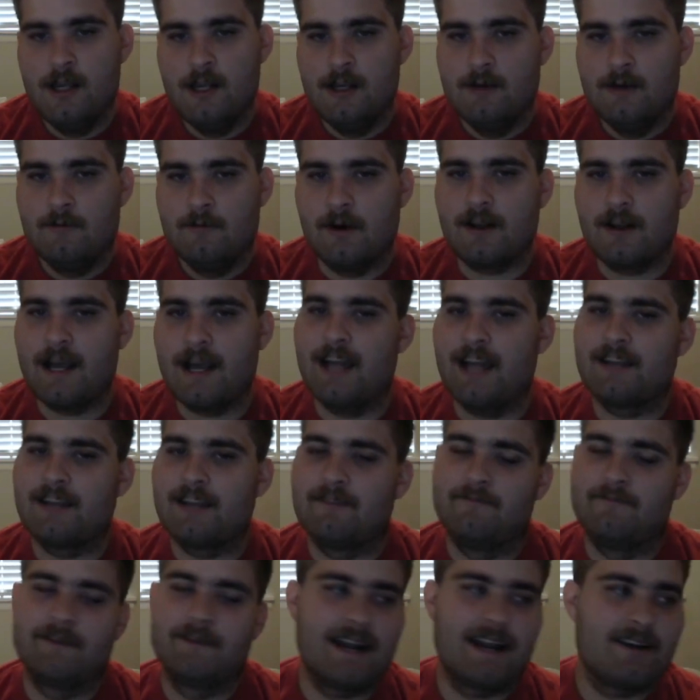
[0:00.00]
Well, kind
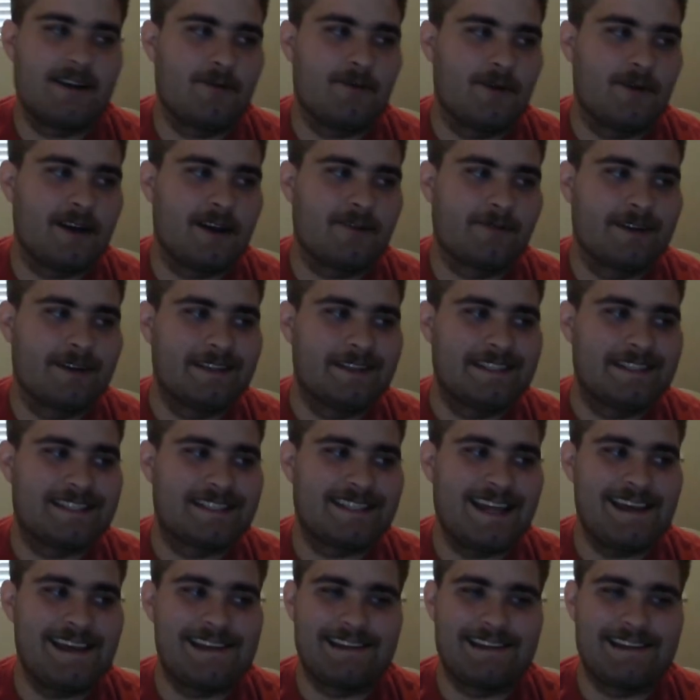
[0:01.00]
of, but I don't want to really
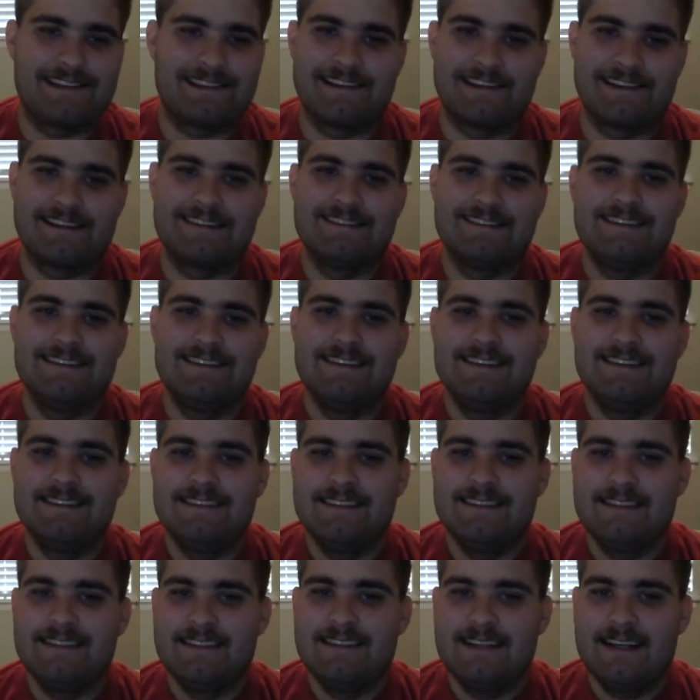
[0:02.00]
say anything.
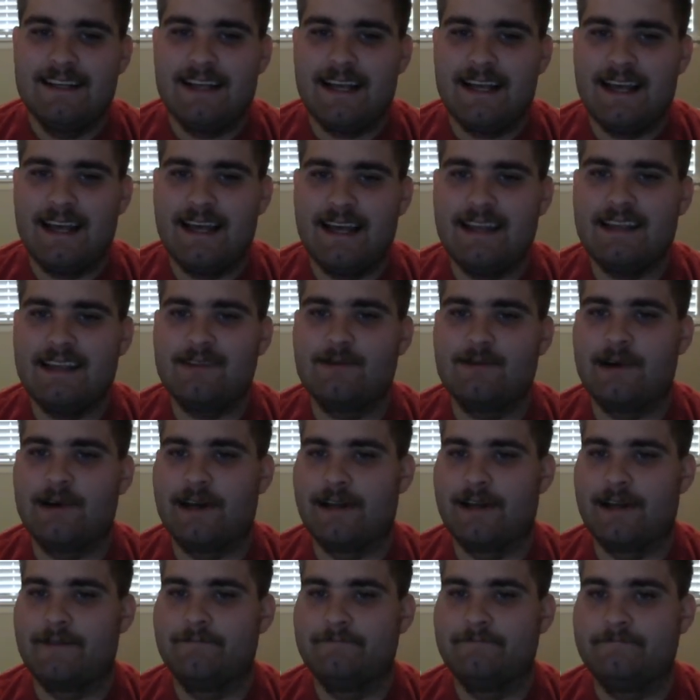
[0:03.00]

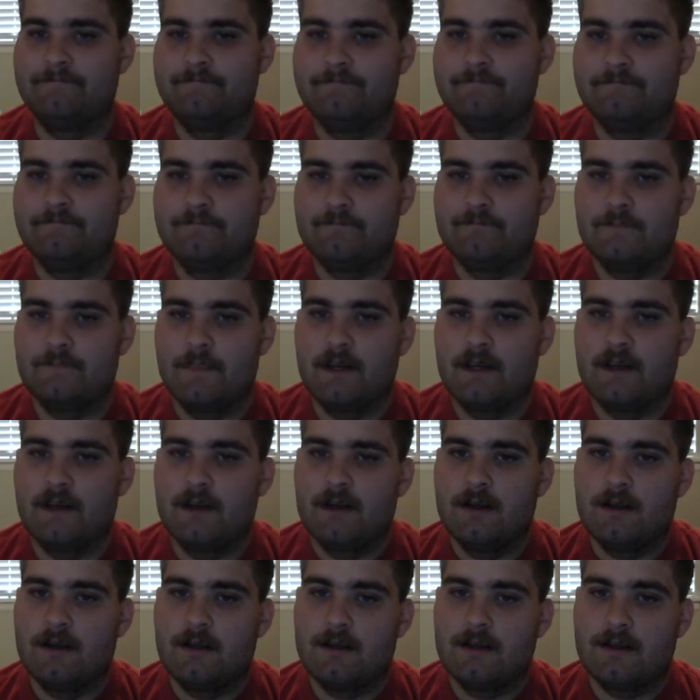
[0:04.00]
Anyway,
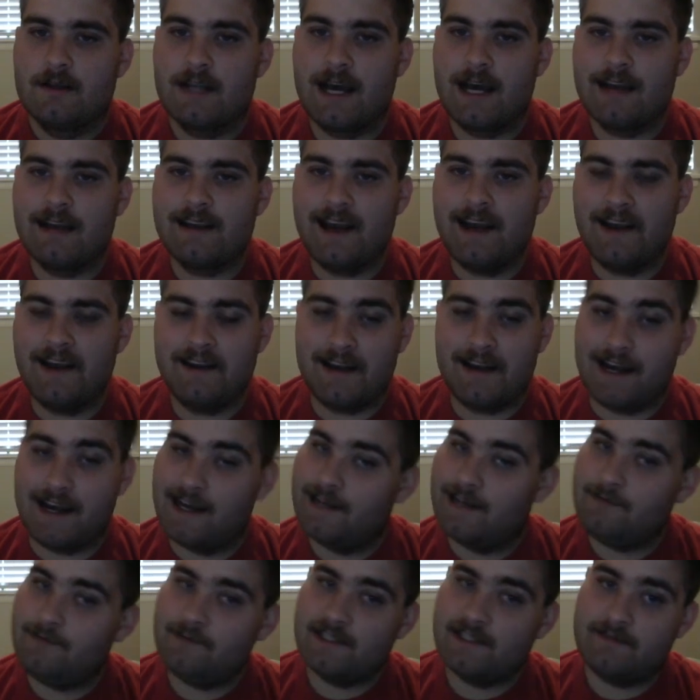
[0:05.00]

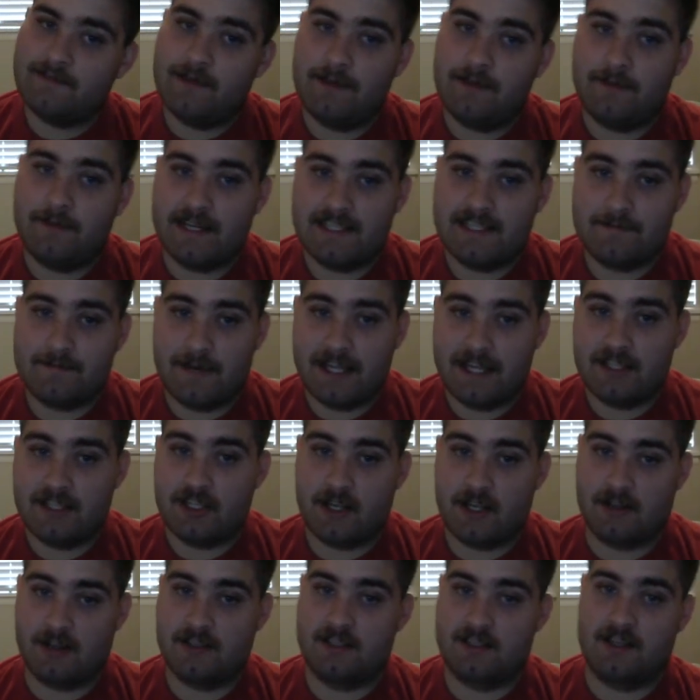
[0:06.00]
999 was made by Spike
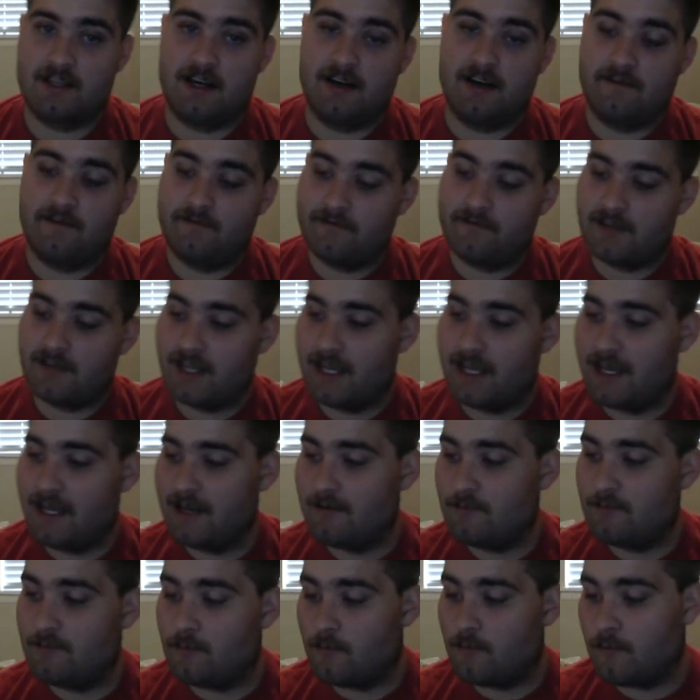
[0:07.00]
Chunsoft,
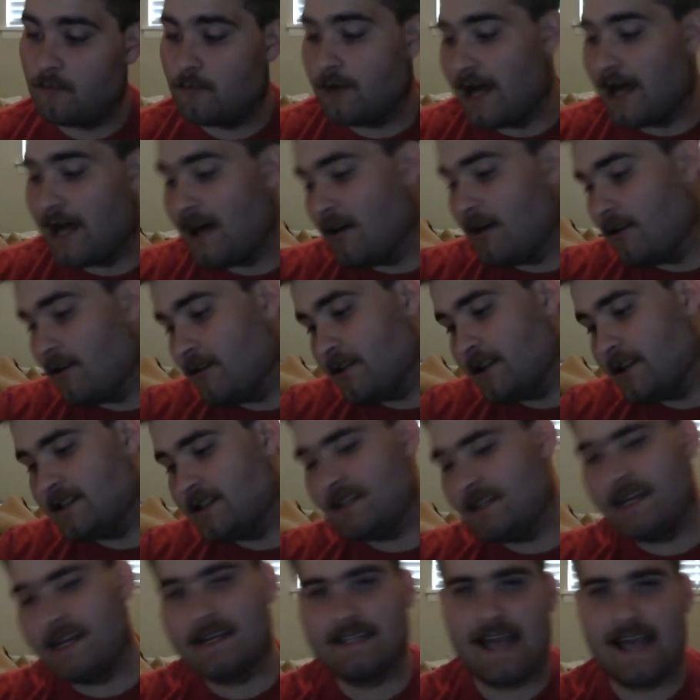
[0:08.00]
and while the
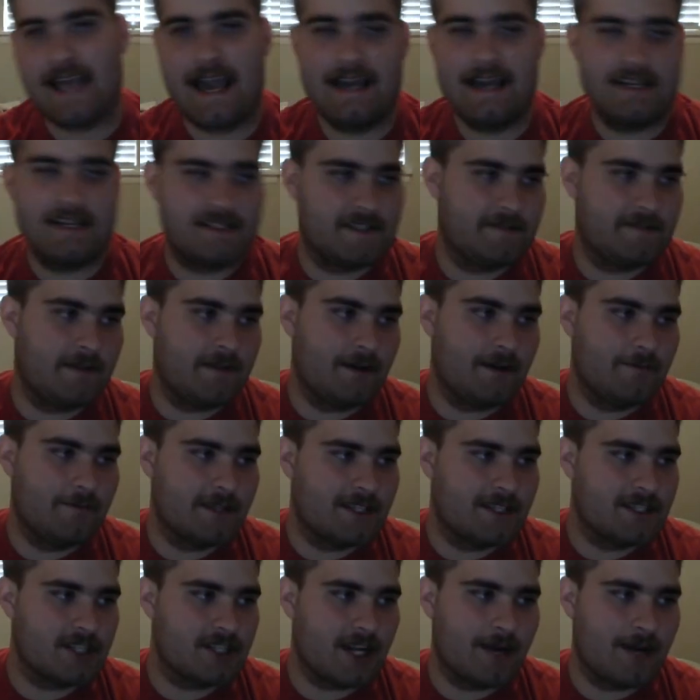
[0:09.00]
DS had its fun with
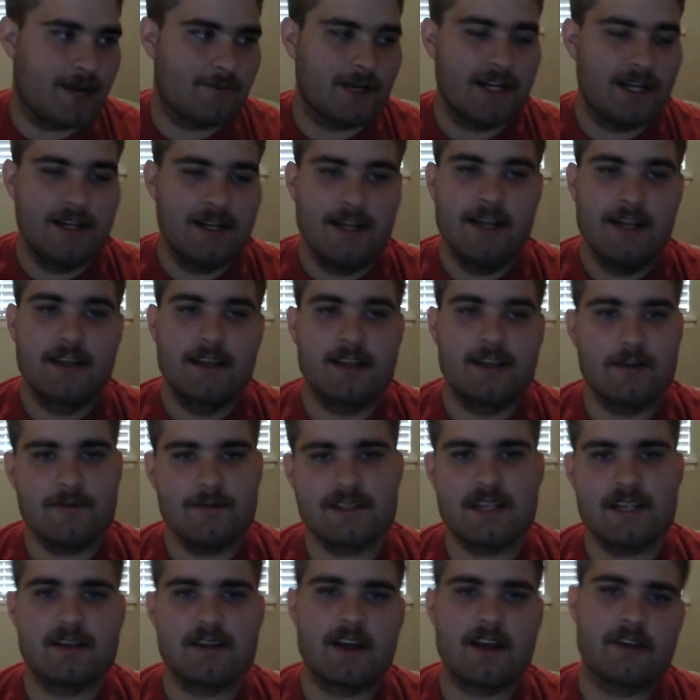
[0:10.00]
the genre, there
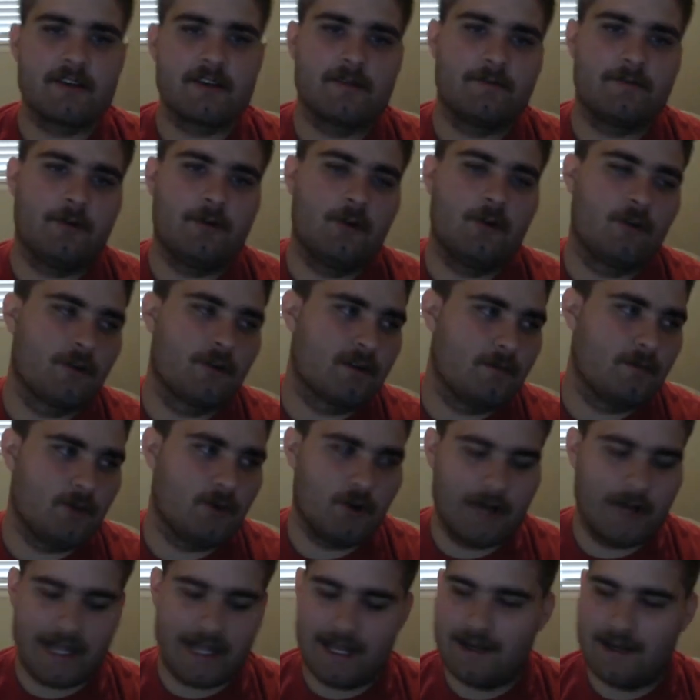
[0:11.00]
was another
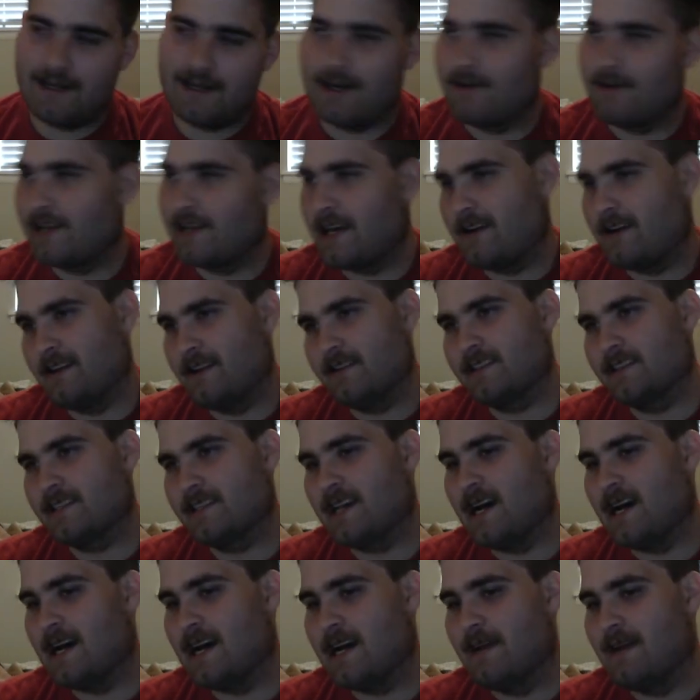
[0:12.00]
portable handheld out at the
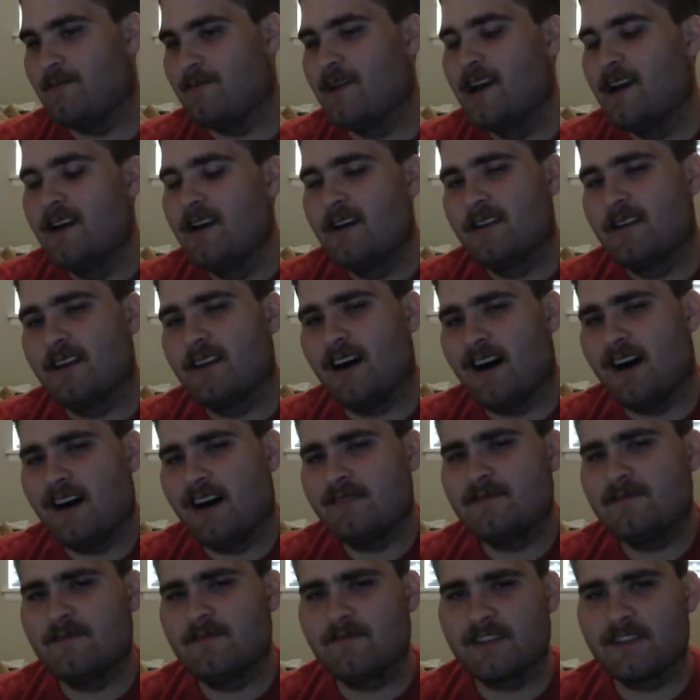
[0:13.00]
time, the
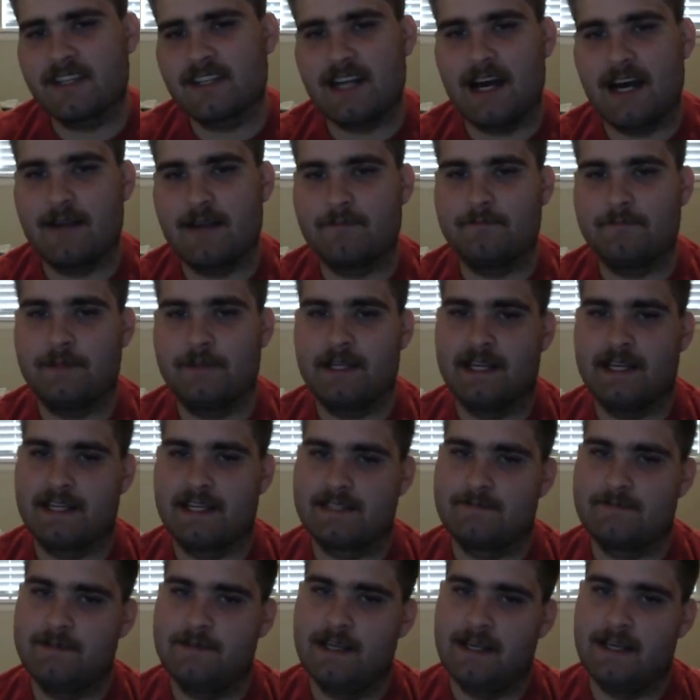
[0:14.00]
often forgotten
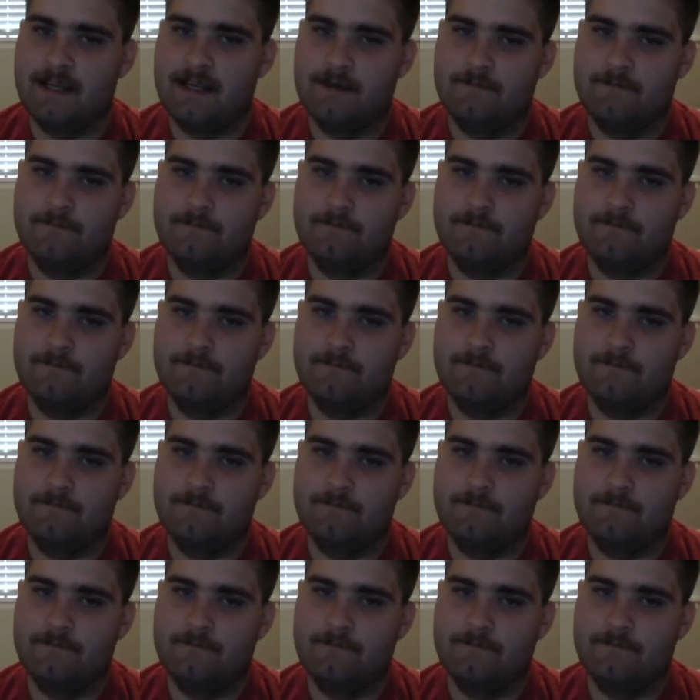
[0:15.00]
PSP.